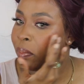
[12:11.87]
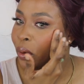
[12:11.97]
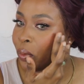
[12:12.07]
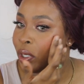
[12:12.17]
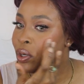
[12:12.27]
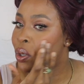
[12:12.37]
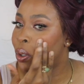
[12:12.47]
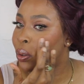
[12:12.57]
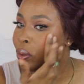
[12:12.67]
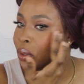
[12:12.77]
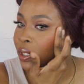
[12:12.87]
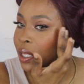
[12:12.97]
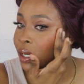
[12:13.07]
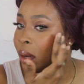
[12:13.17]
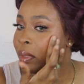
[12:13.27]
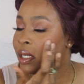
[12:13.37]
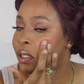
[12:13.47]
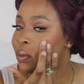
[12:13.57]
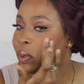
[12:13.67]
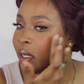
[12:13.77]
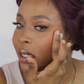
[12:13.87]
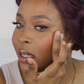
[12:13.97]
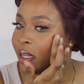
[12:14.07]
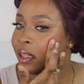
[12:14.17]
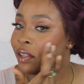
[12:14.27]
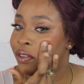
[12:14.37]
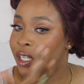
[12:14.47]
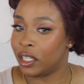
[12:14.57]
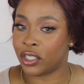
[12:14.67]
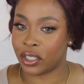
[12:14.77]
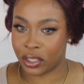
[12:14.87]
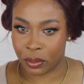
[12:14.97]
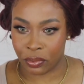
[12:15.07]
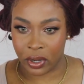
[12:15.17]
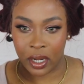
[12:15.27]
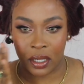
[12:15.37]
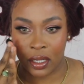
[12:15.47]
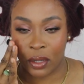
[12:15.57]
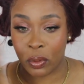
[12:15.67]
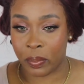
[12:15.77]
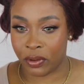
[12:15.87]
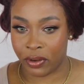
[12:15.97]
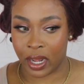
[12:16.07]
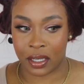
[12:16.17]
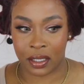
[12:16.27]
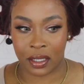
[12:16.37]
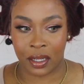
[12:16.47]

but we know who's the dominant one in the relationship, right? It would be red.